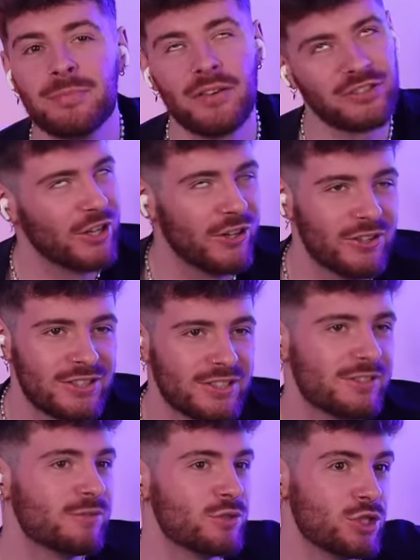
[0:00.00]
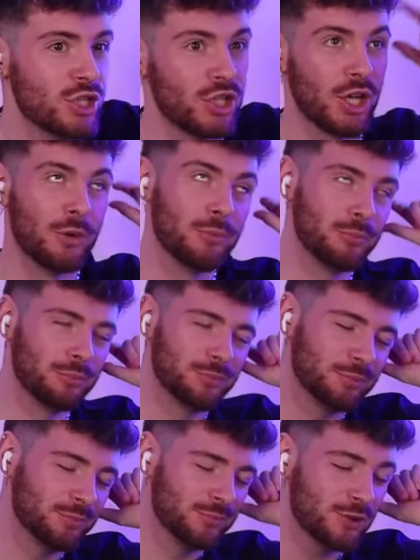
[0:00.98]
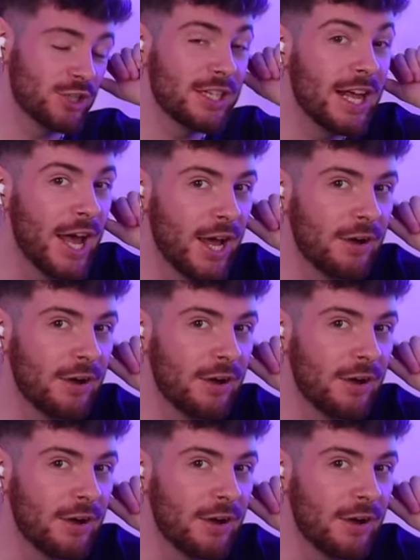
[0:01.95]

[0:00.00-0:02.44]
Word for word: But of course, she knew. She knew.